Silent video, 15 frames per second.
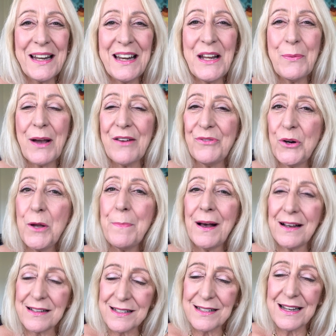but anyway,
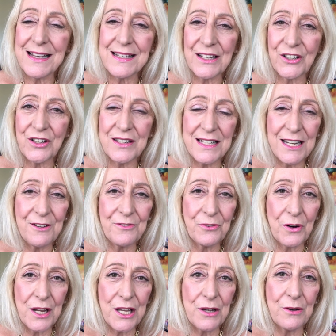rooibos is a good tea
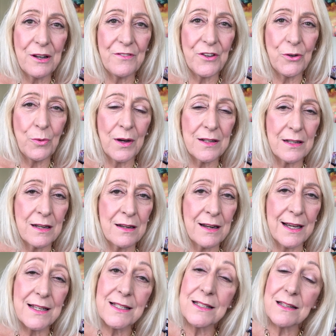for you if you want a
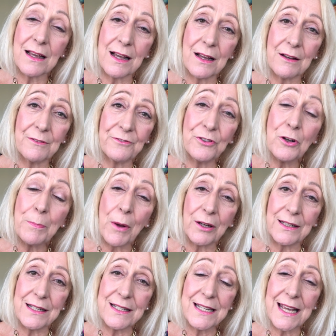nice uh, full
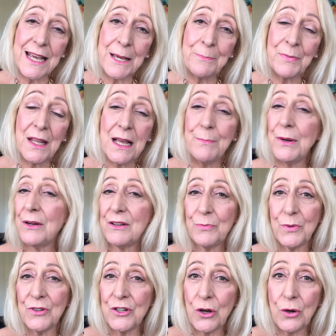body tea, but
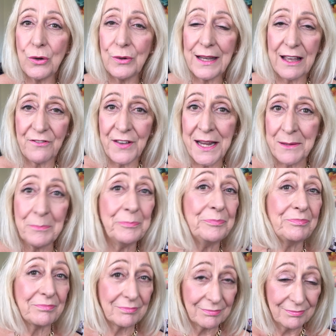with no caffeine.